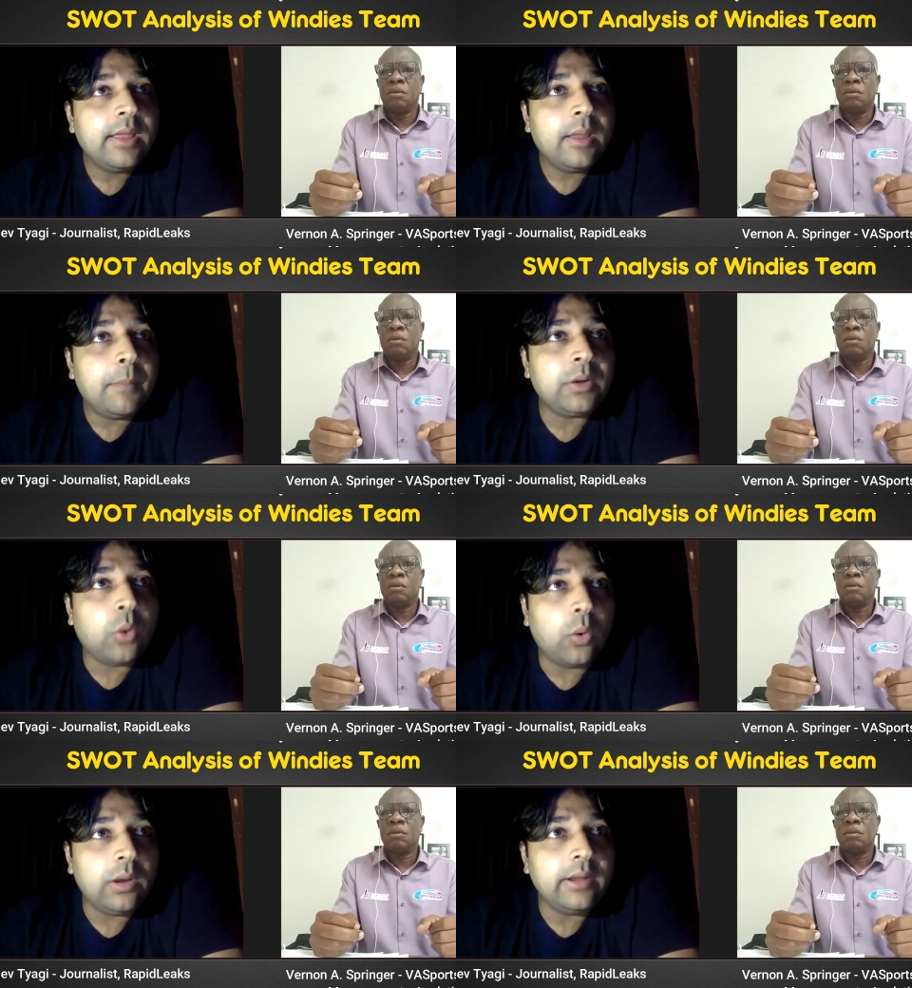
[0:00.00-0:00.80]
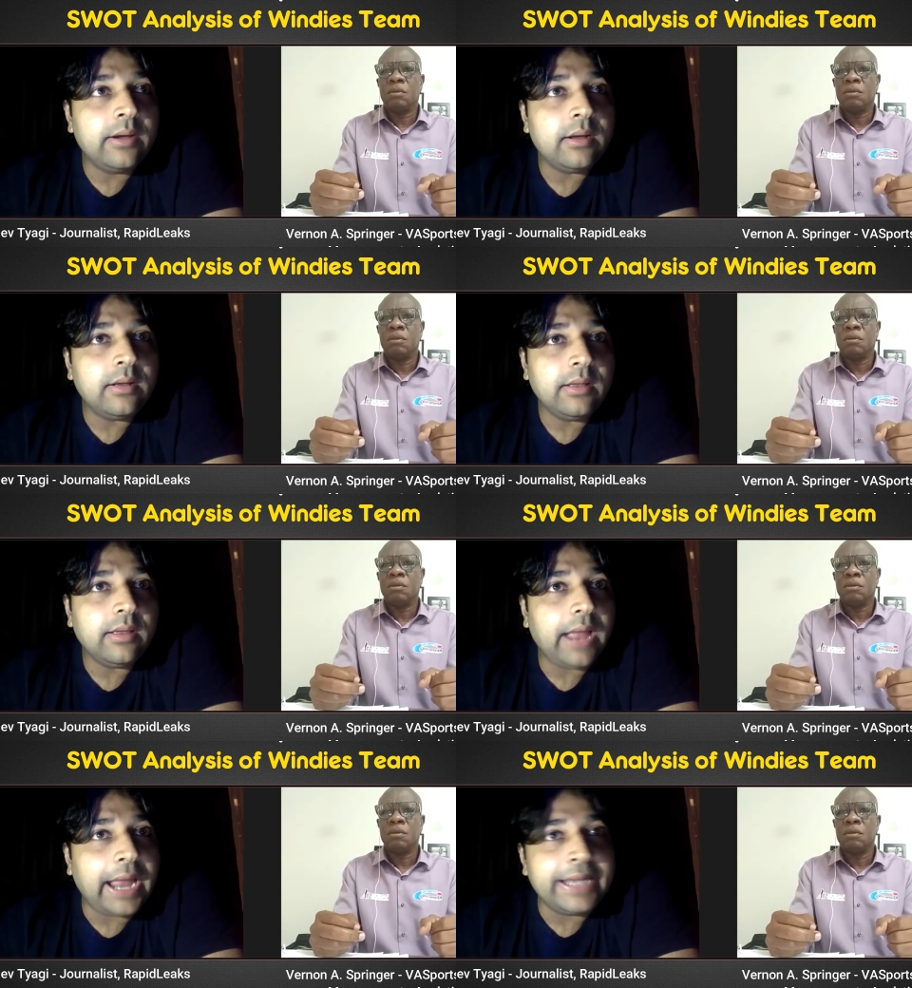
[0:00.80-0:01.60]
Speaker 1: But Holder,
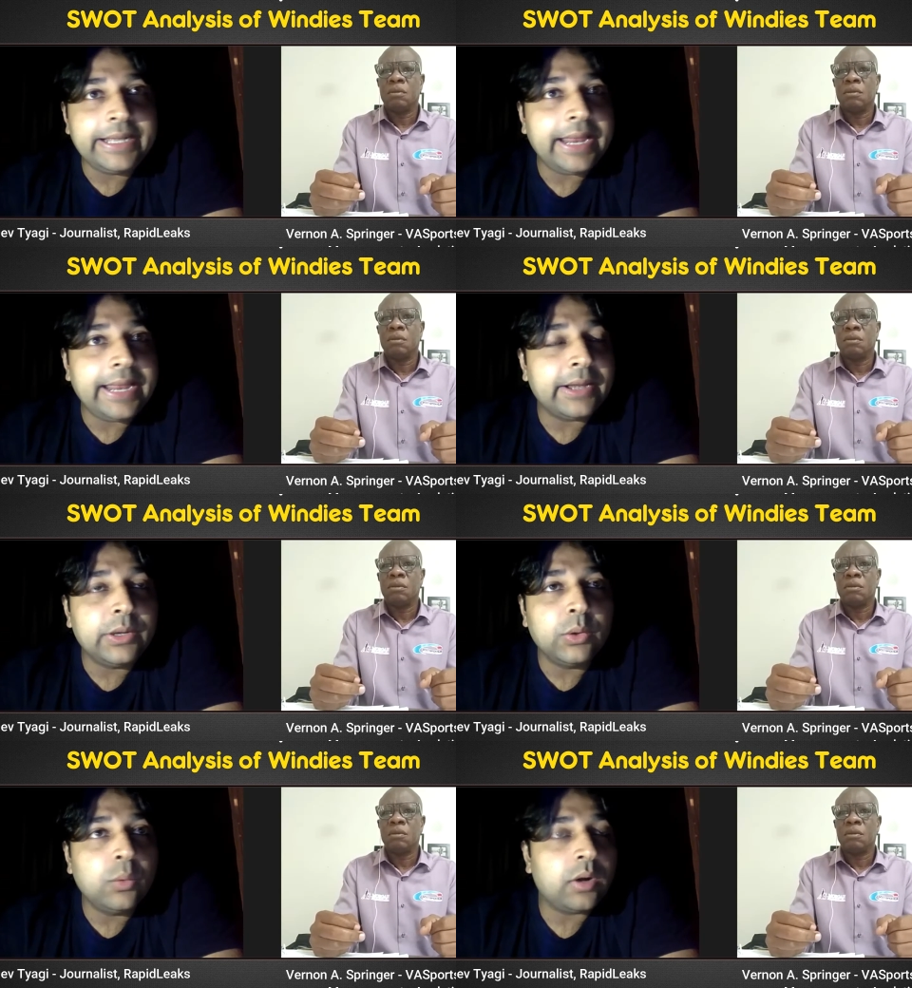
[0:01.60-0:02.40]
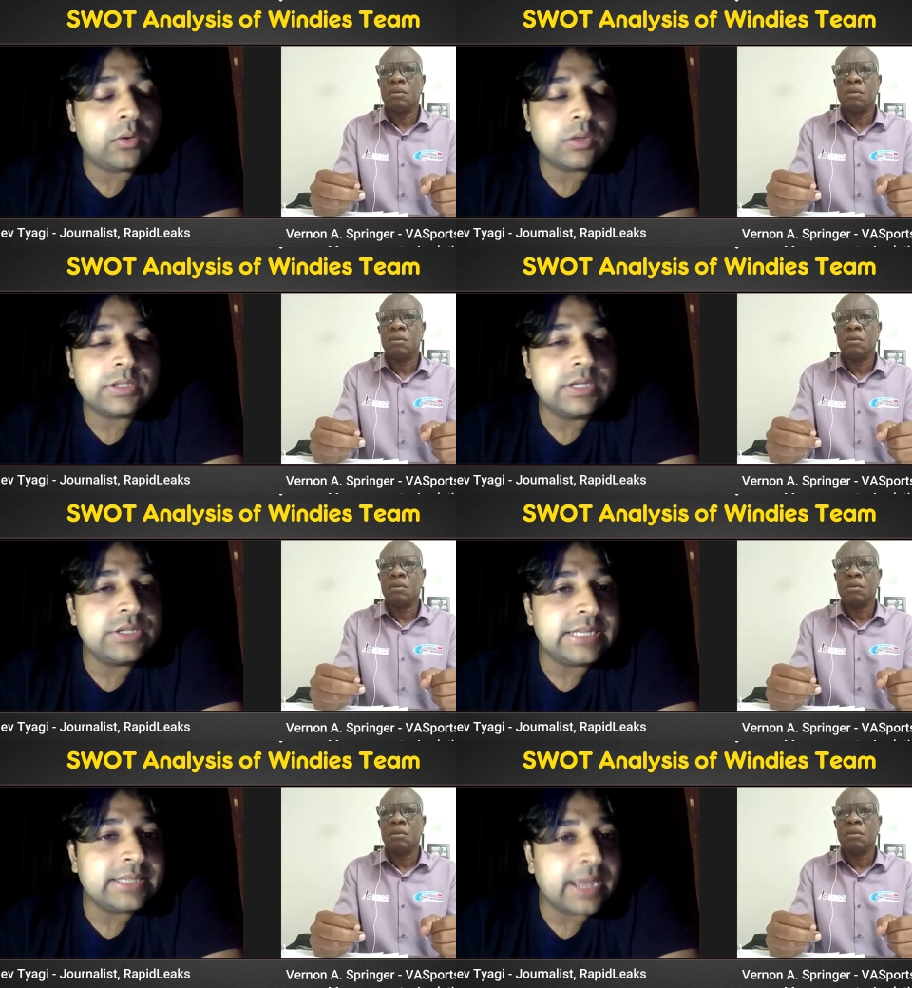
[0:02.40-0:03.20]
any day can do what Roston
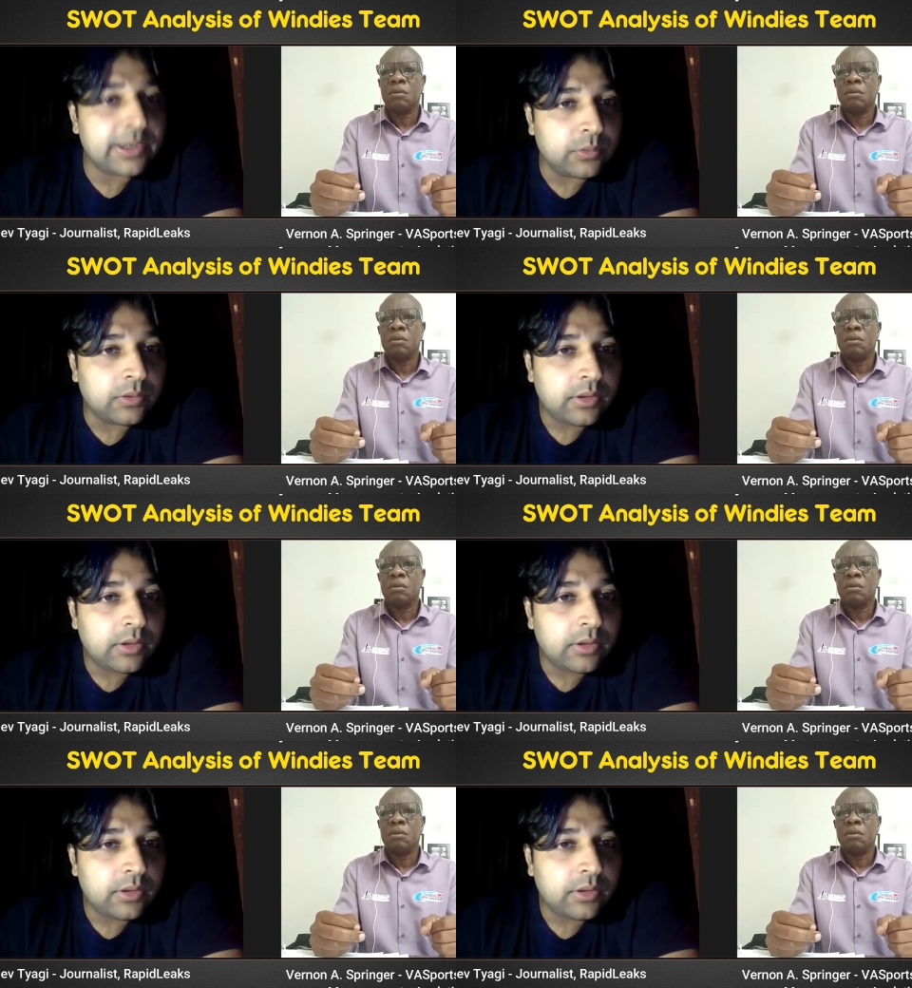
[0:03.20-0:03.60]
Chase can do.